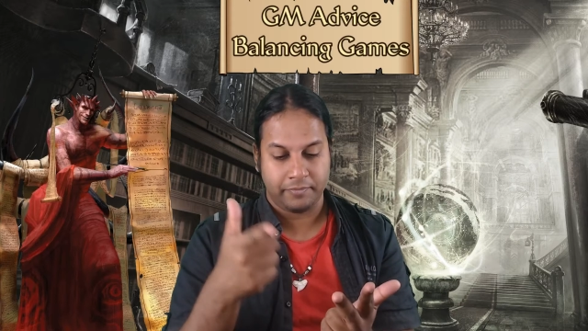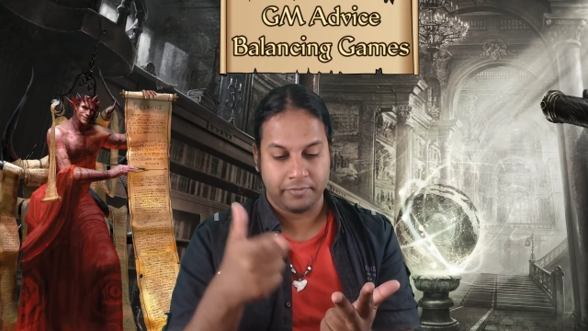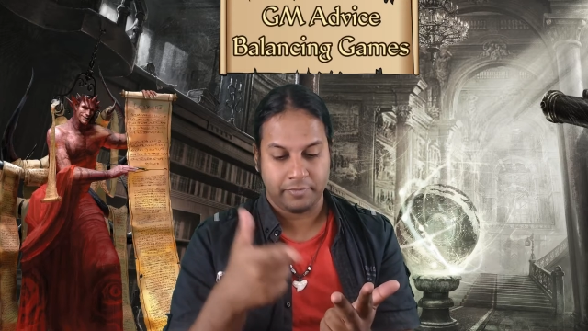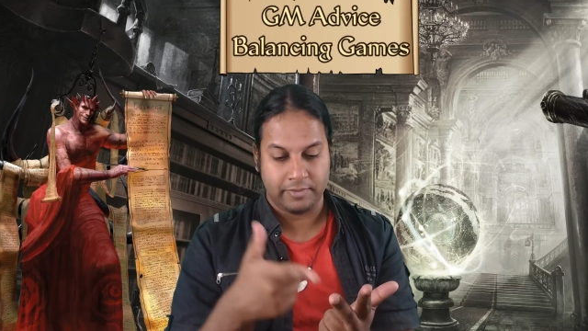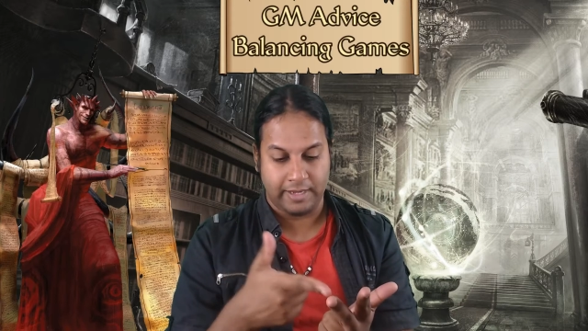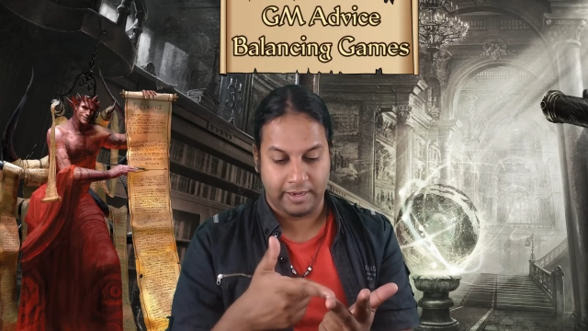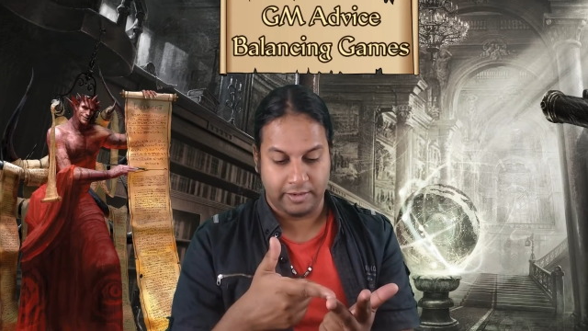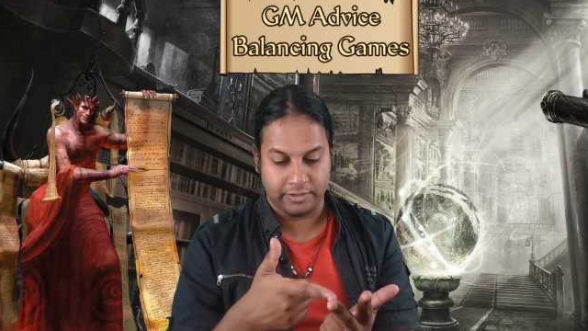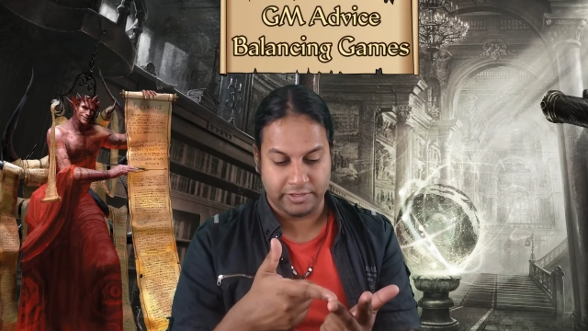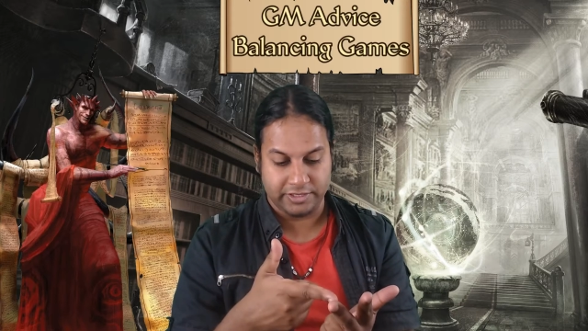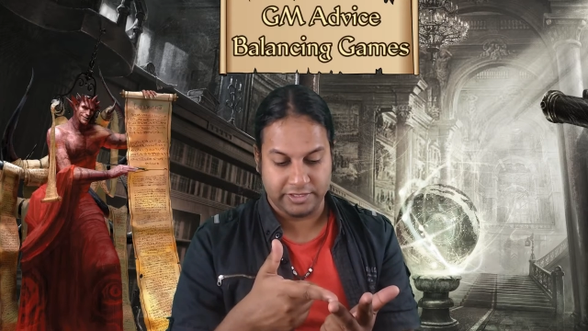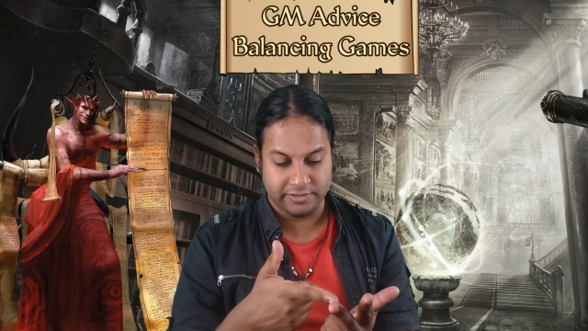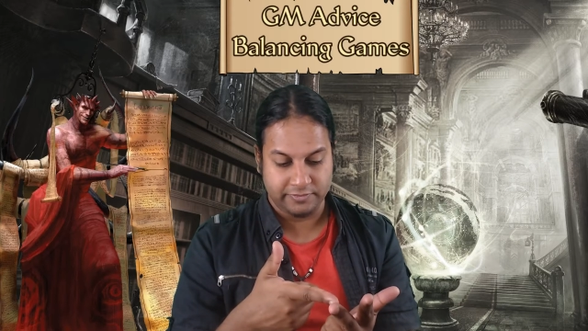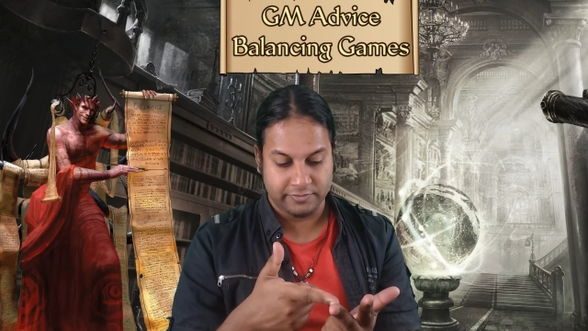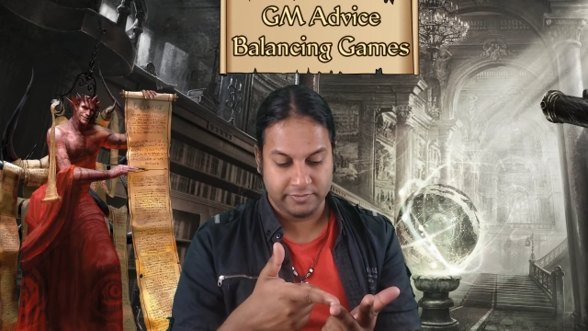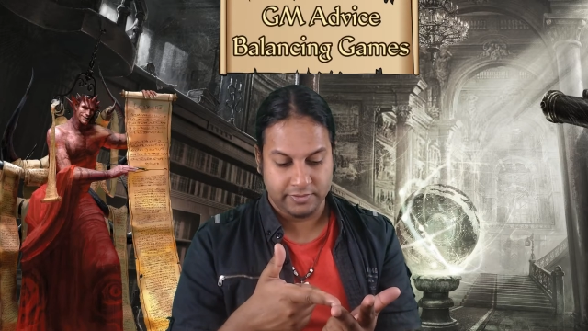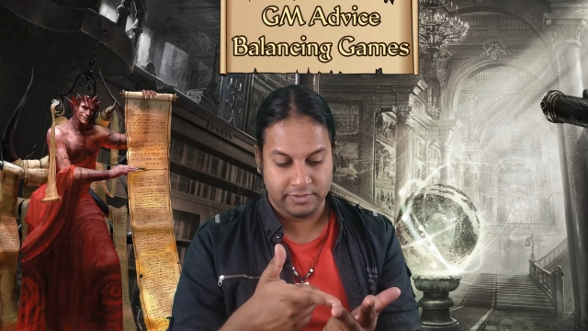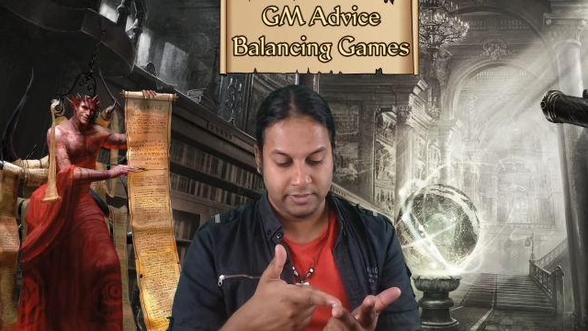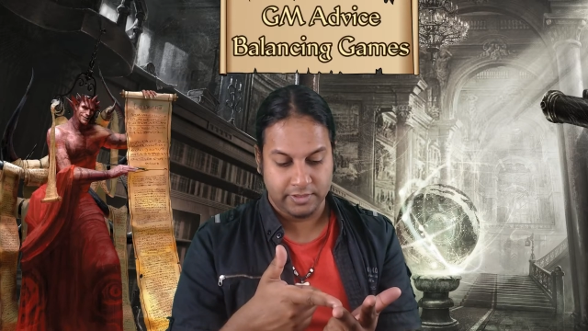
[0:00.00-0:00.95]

narrative,